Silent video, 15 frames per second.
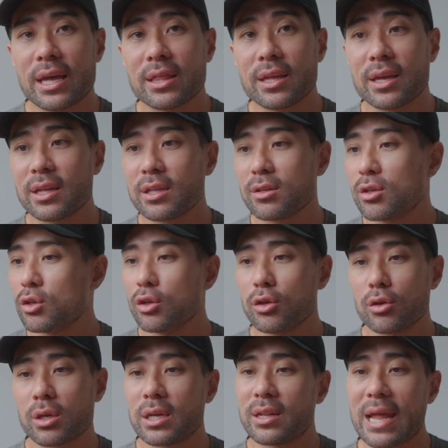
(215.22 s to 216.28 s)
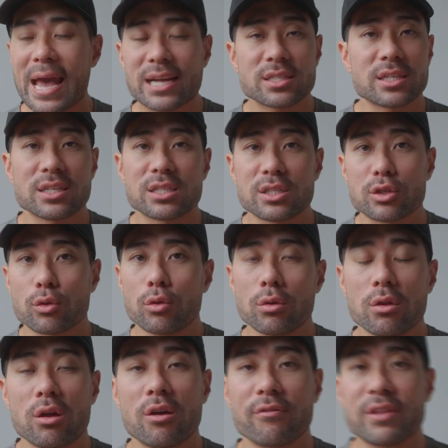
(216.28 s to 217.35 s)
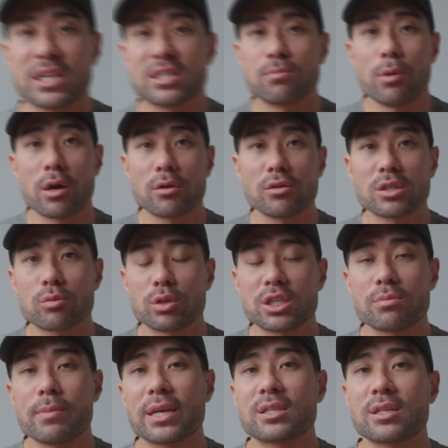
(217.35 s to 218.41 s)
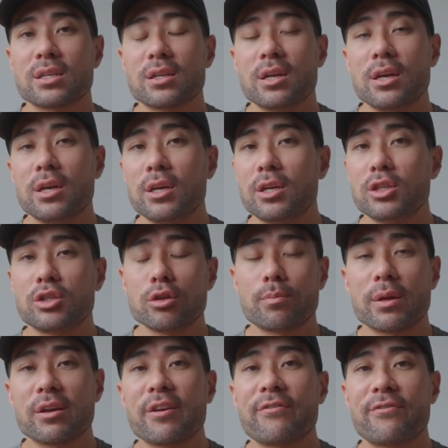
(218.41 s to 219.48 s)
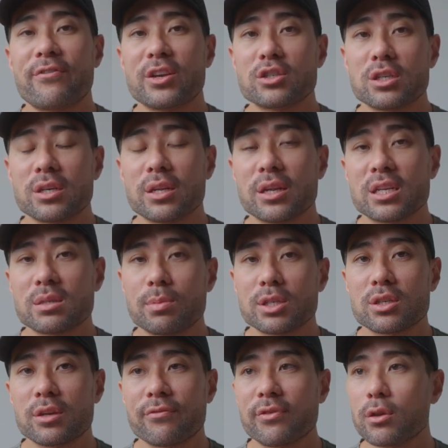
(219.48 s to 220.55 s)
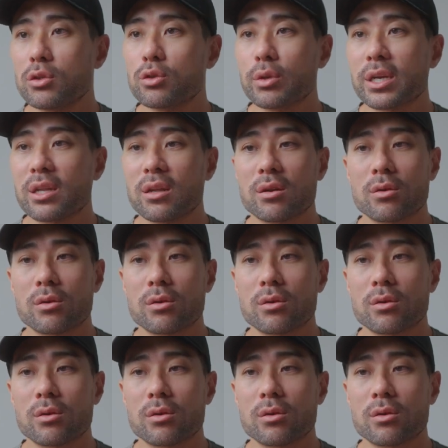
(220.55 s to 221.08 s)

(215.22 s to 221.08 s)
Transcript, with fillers: and then you can access all of these models, which makes it super efficient, especially if you're doing a